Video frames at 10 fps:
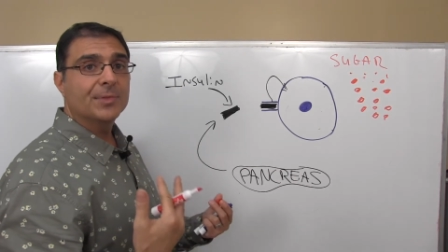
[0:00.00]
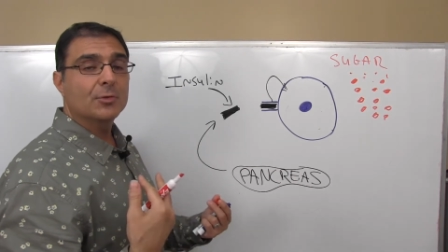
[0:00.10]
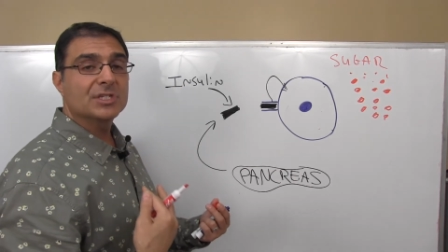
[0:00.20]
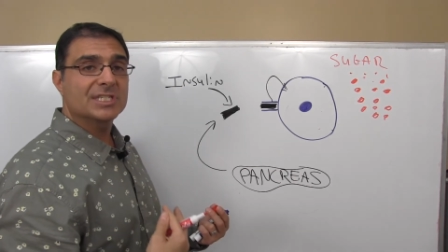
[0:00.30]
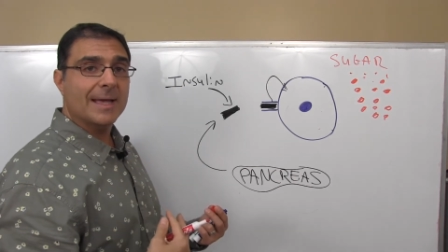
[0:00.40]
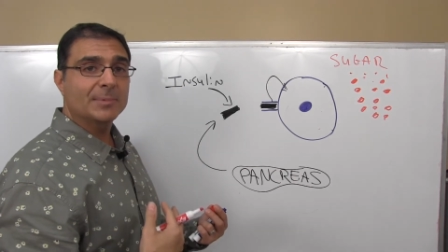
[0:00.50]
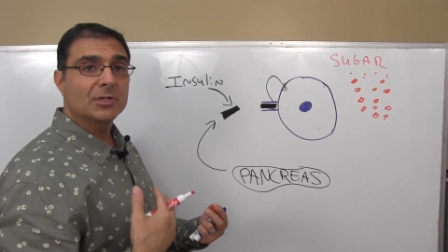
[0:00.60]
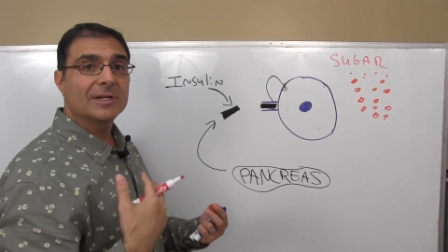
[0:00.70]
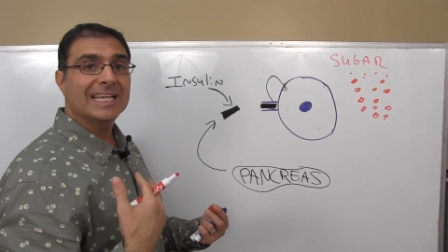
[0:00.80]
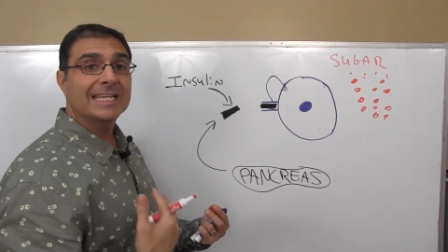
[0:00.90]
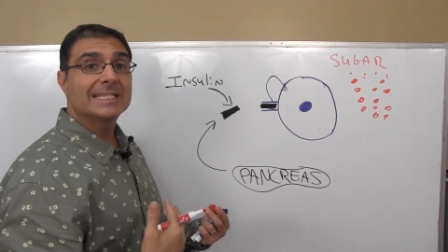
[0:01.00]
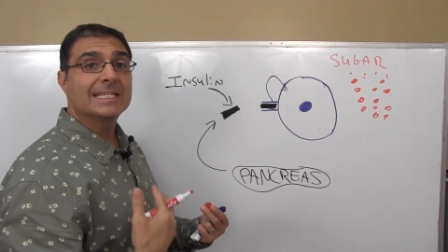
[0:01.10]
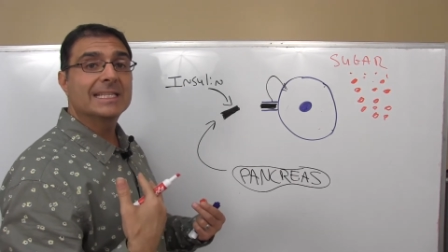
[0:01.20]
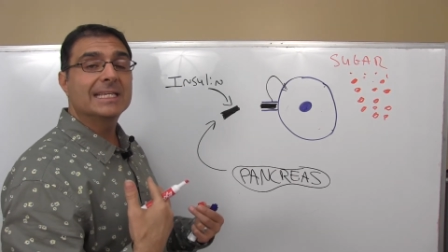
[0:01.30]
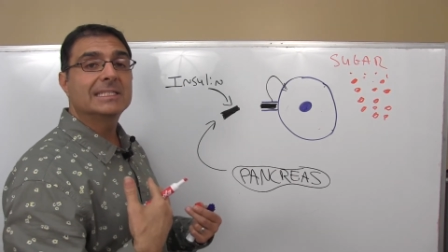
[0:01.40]
The receptor
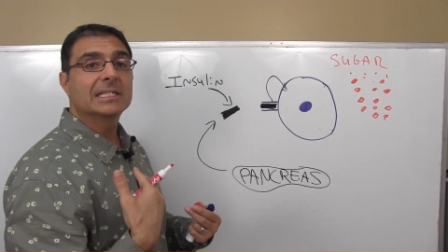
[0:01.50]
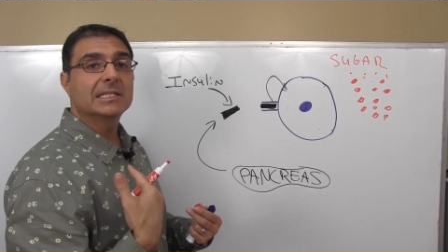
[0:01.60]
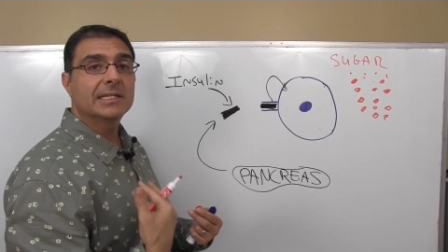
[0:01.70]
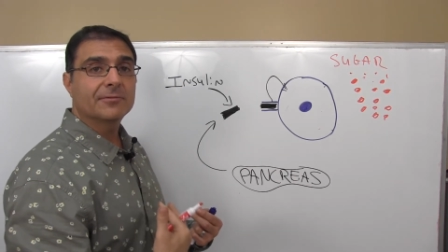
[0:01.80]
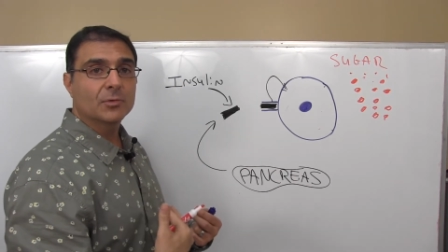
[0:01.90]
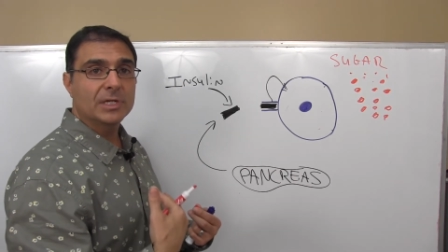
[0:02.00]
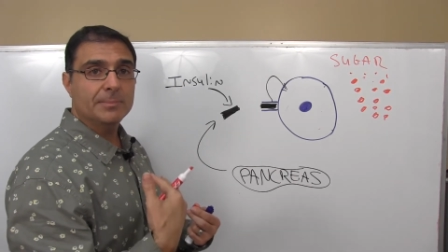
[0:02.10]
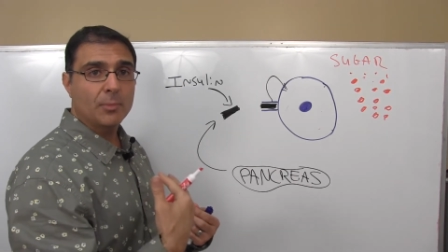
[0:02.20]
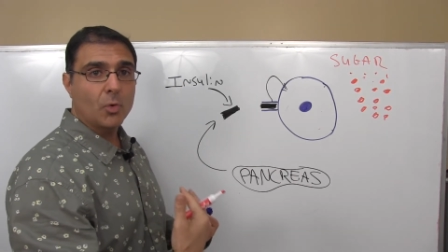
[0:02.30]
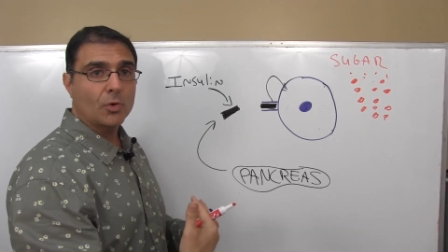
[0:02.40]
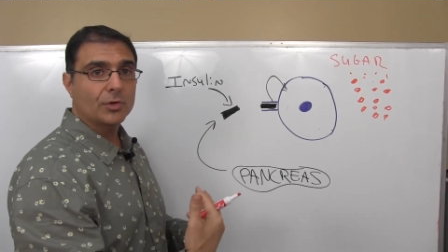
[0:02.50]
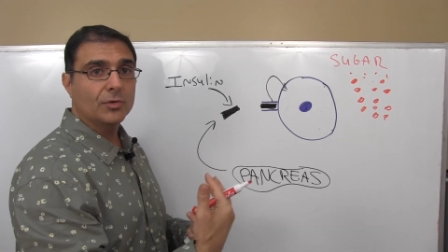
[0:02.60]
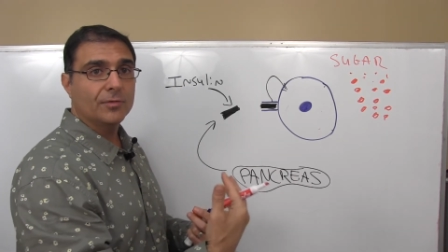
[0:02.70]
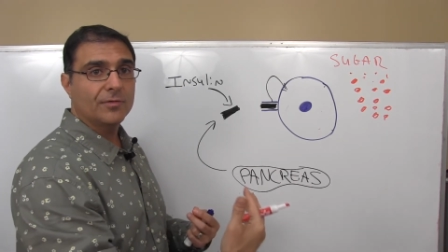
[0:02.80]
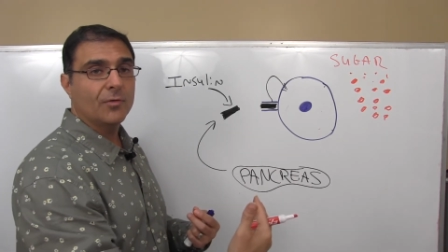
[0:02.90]
is the delivery
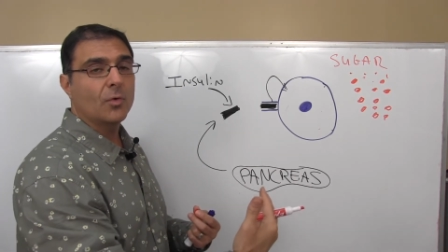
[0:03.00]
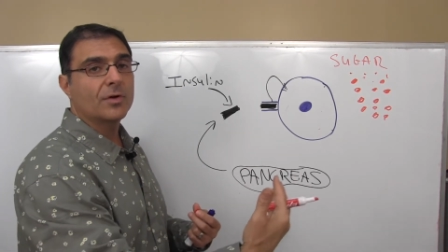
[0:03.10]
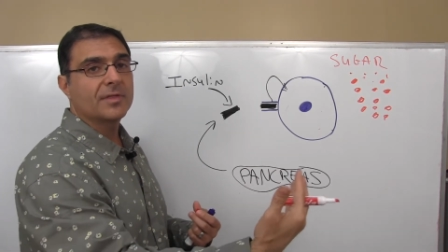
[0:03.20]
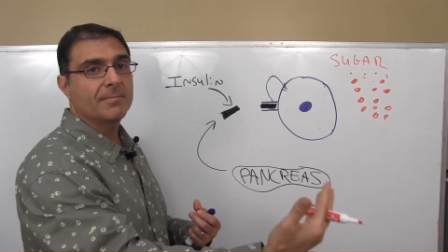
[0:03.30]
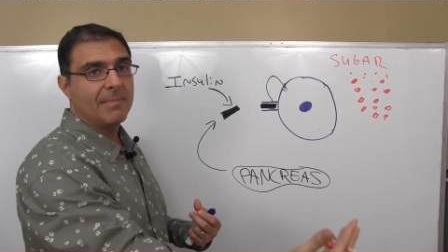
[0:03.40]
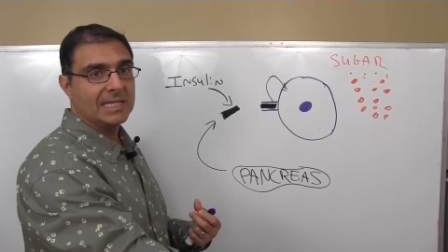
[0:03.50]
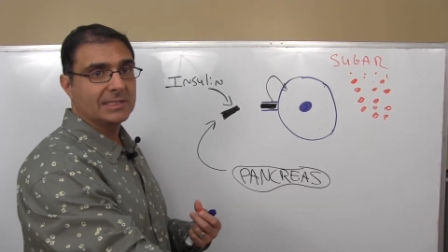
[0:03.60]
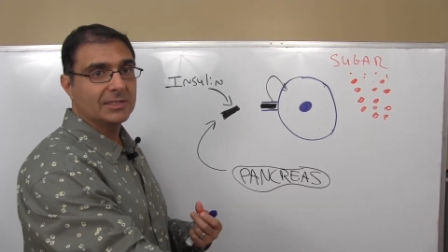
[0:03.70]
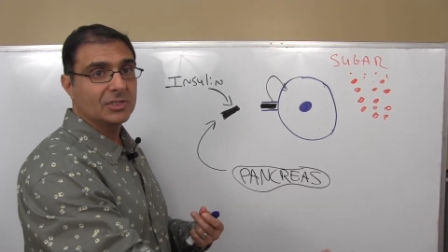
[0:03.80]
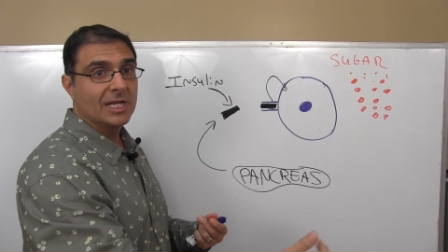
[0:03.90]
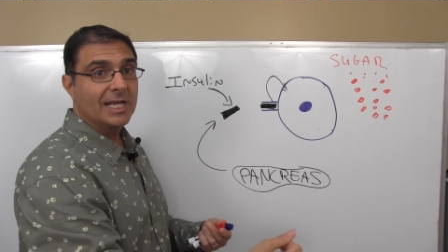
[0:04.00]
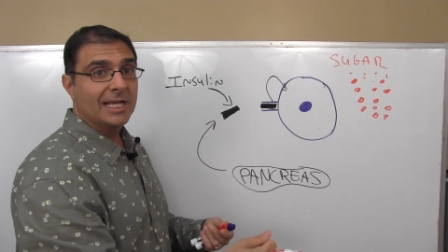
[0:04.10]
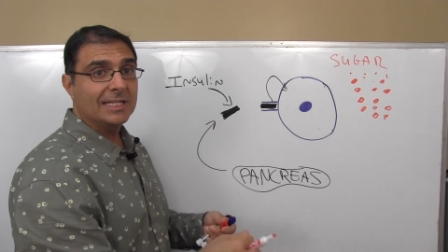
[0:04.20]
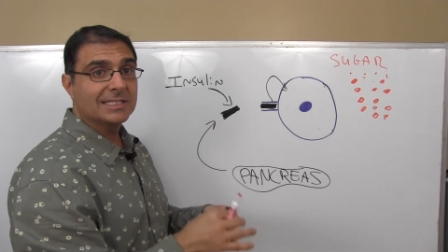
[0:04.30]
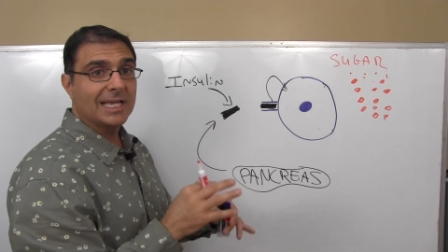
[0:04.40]
portal for the message.
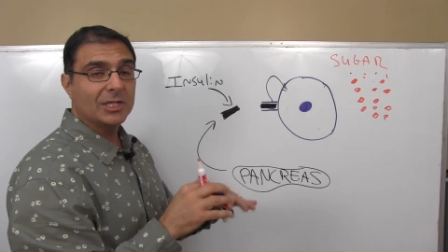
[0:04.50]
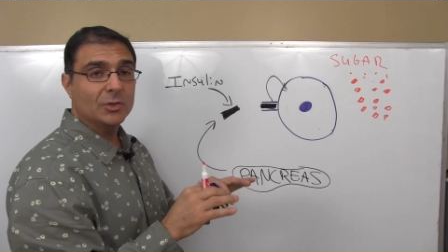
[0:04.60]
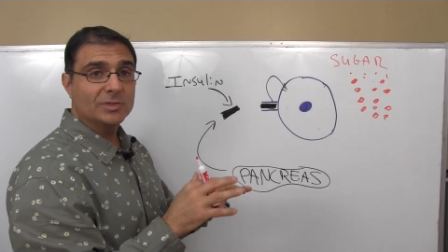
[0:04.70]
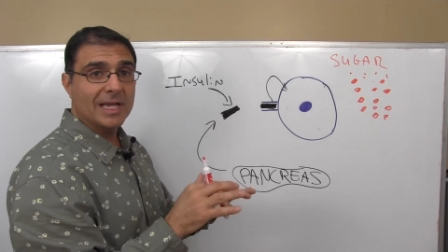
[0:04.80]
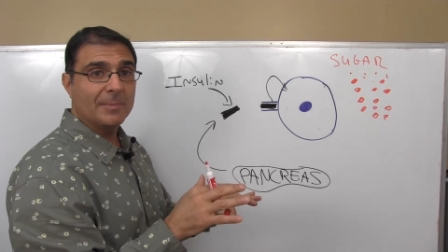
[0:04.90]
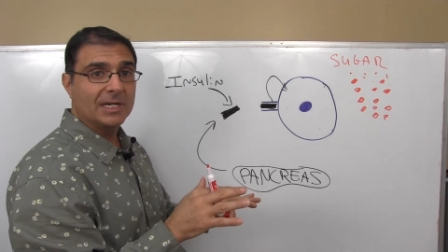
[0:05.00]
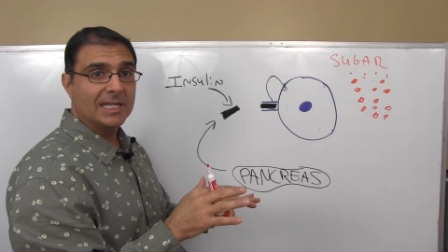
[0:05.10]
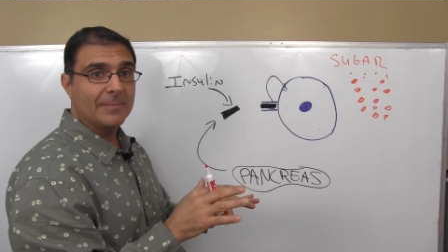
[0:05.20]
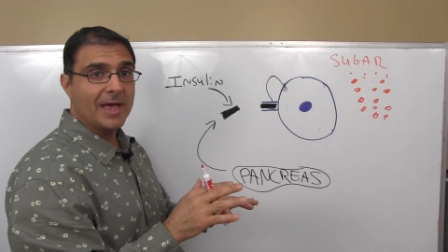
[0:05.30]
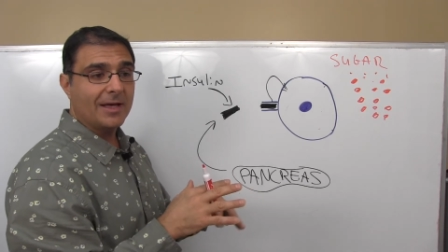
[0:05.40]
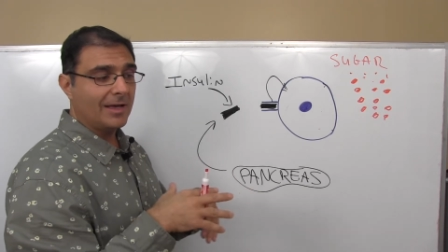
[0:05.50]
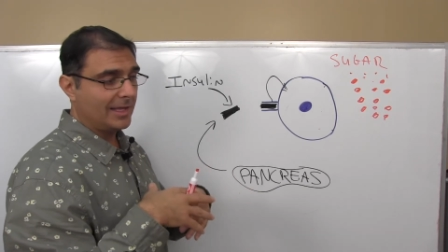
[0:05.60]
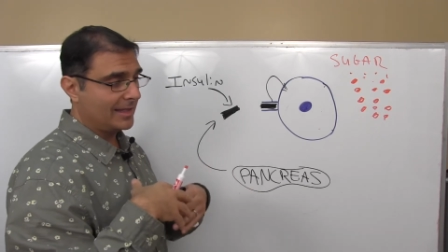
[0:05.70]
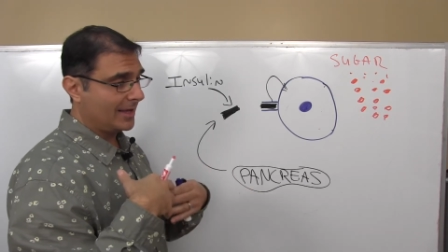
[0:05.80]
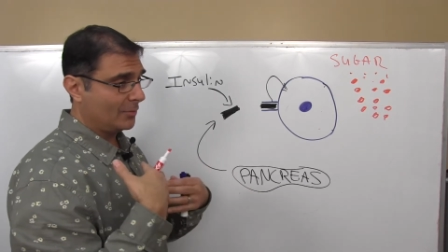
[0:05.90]
It's like you type in an email,
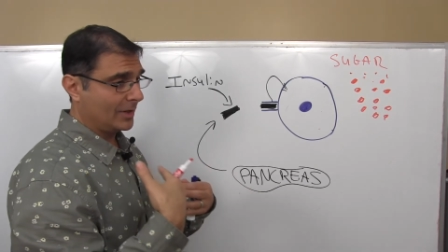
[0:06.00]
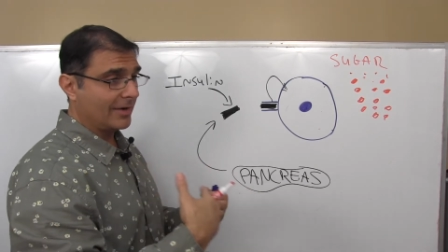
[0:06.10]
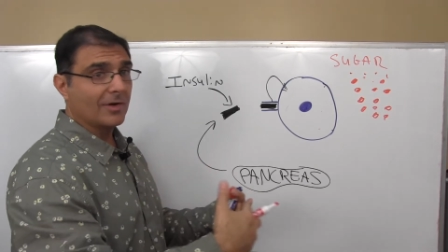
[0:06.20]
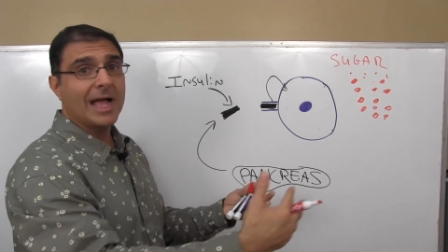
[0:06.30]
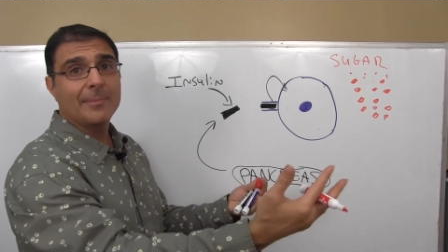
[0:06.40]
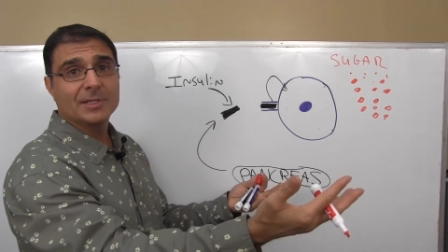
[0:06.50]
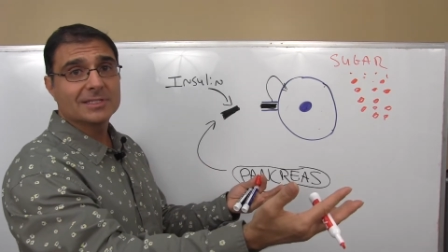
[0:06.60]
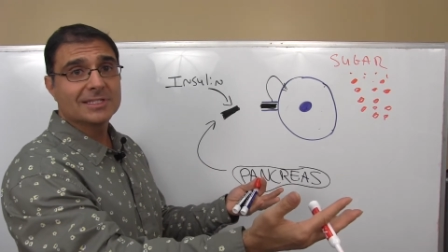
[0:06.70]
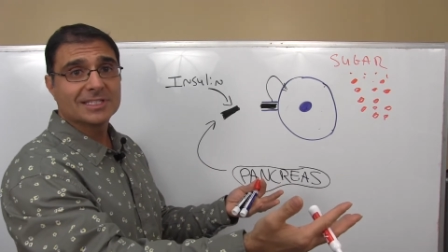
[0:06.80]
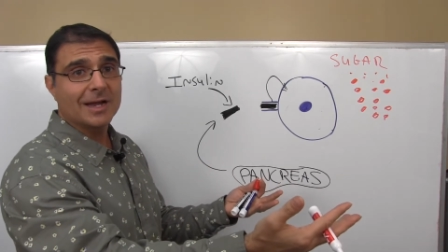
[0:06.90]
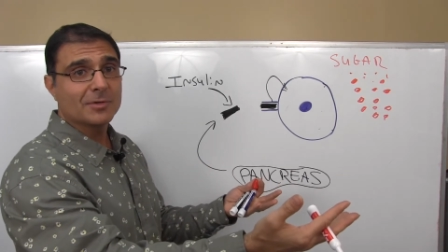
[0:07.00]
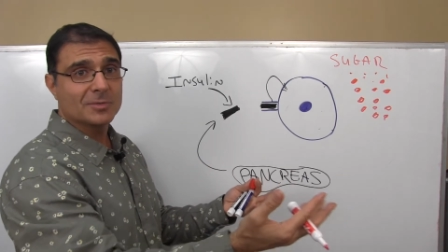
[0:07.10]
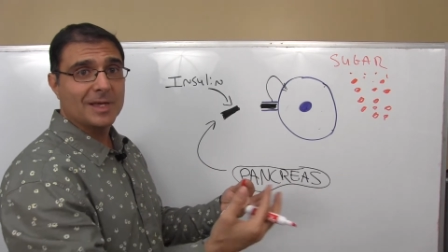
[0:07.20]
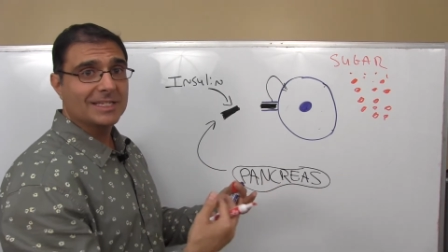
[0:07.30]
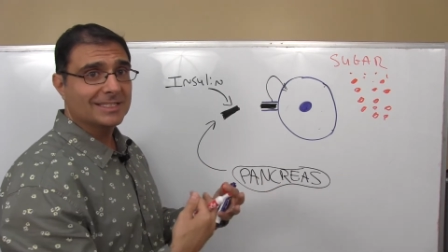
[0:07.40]
and then whatever happens in
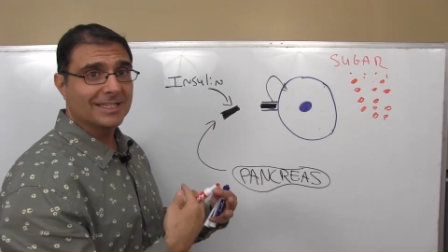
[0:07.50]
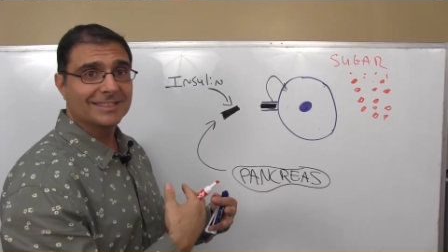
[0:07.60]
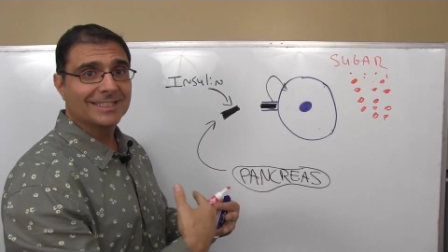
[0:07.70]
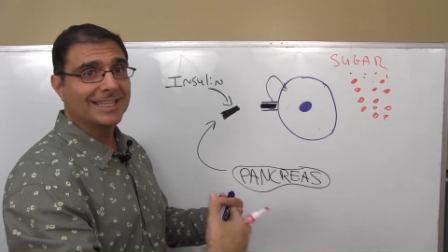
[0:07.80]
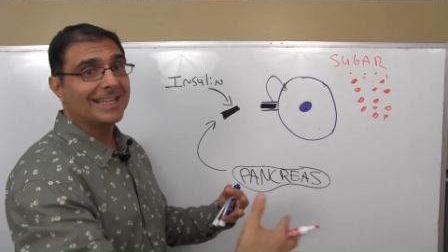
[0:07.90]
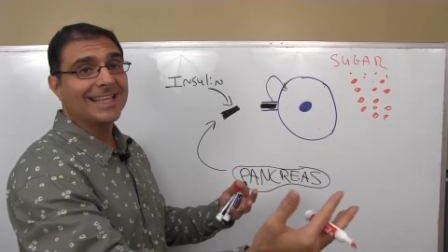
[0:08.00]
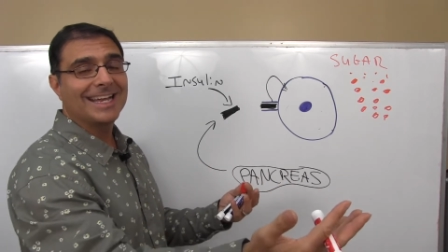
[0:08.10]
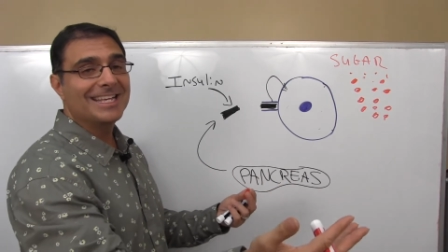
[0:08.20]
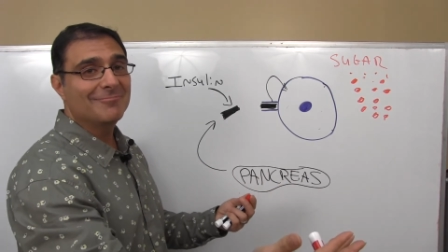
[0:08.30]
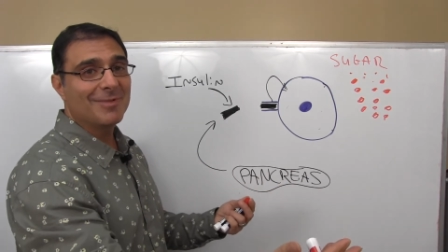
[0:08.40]
cyberspace to get that